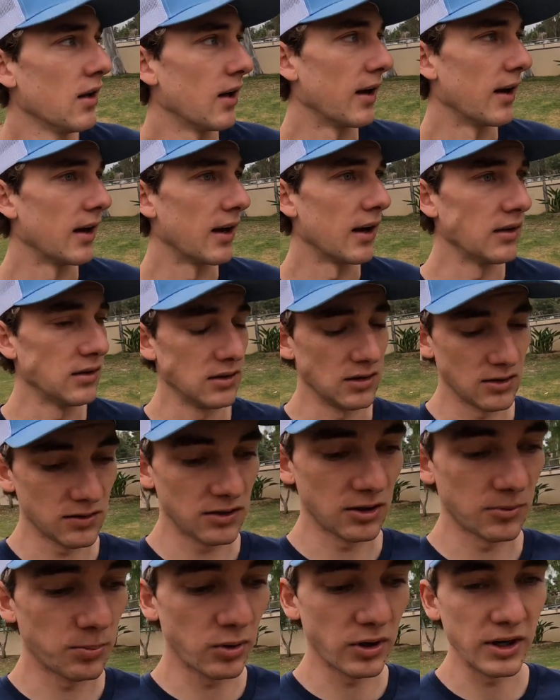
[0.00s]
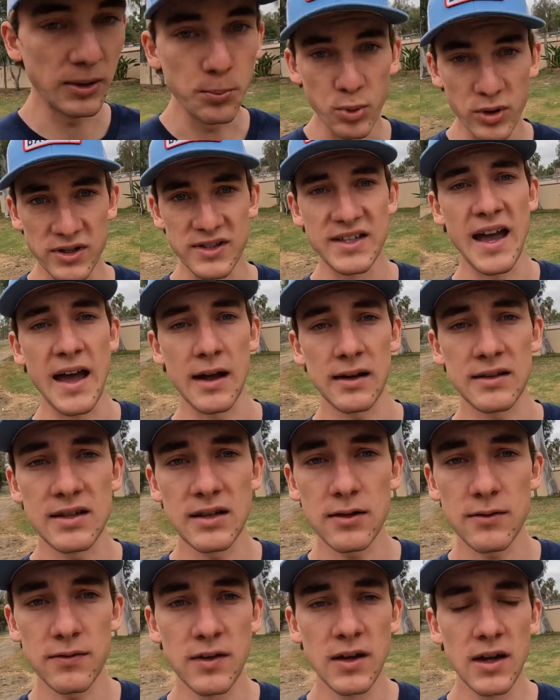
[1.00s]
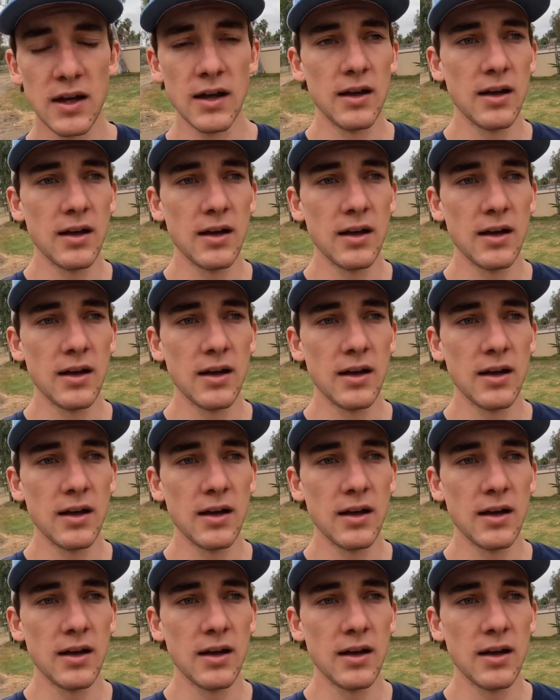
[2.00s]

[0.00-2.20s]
uh, you know they're pretty protective